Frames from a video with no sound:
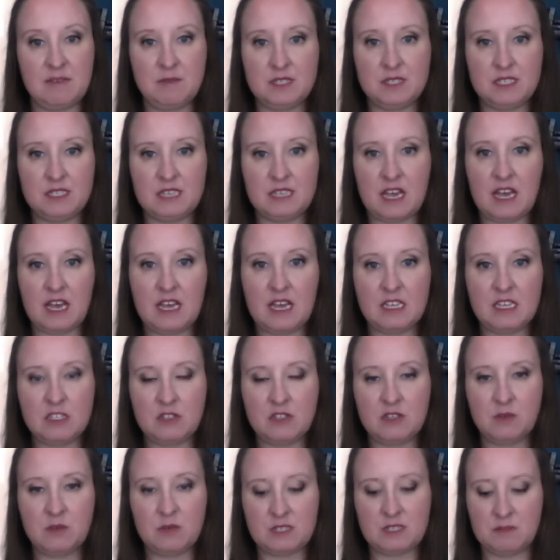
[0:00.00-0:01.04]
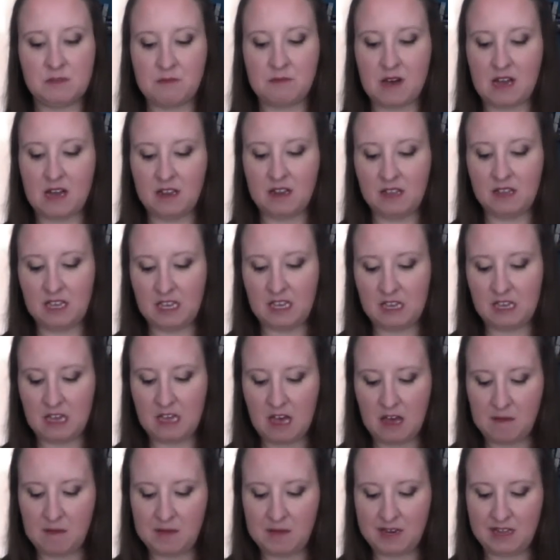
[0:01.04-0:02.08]
side, so there wasn't modeling,
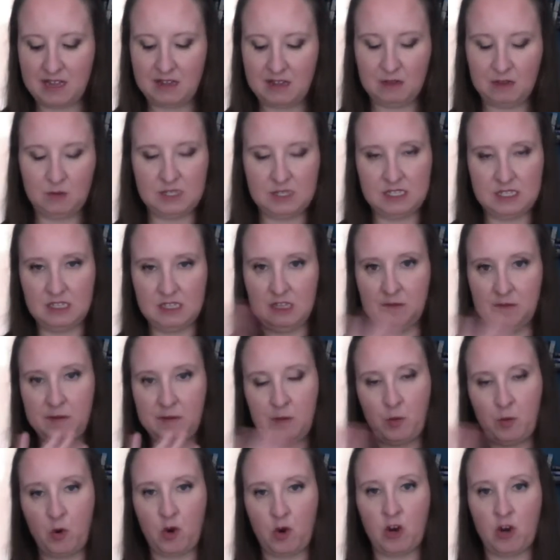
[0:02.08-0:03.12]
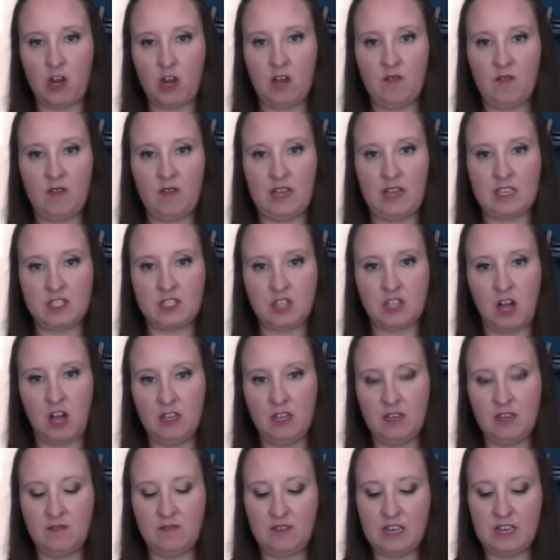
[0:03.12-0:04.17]
and then it was a little bit more of a
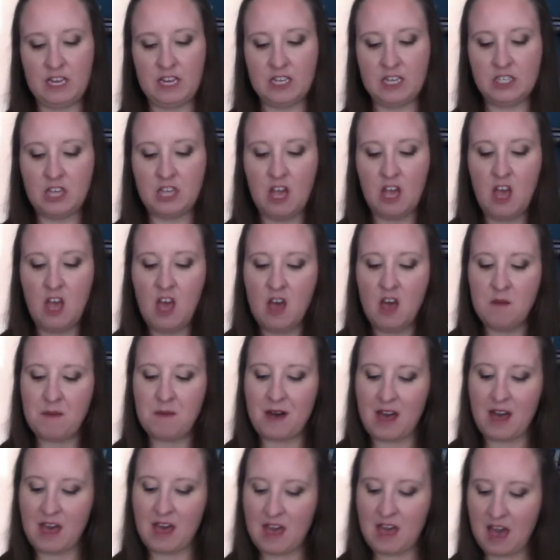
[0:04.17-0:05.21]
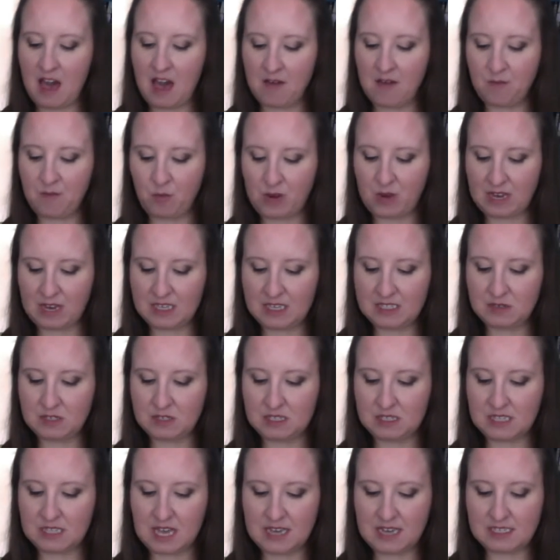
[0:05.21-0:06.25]
solid finish. But when I
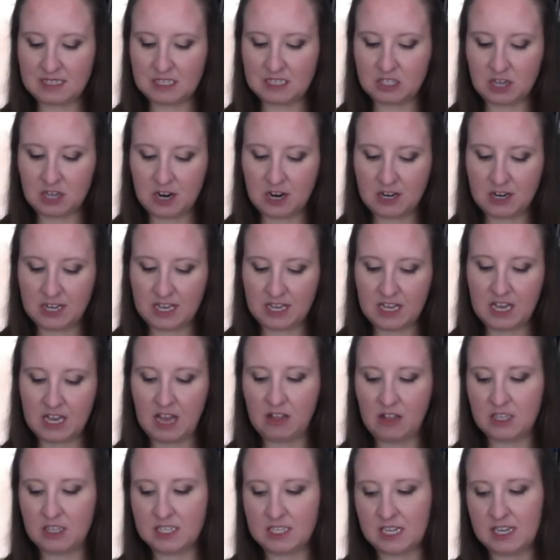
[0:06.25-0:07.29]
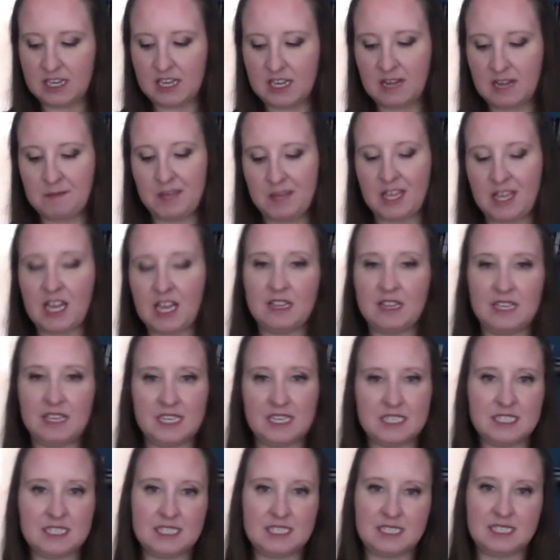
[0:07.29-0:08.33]
decided to start it, I looked at it, I'm like, I
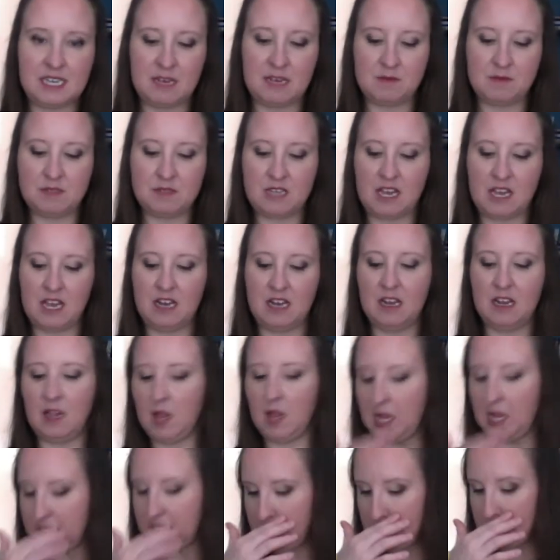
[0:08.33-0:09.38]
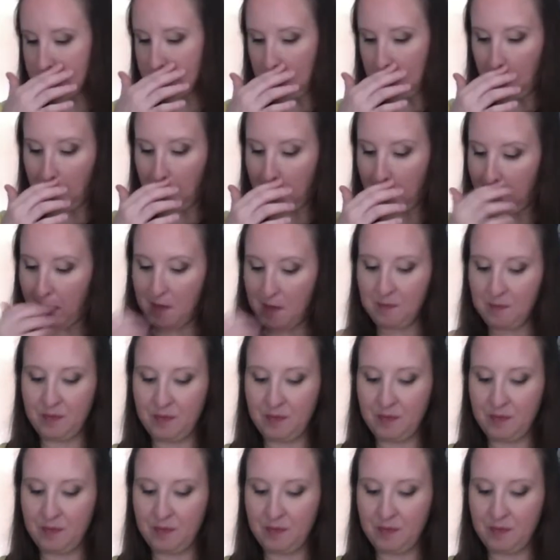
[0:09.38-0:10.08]
liked the stamp side, let's just go with that.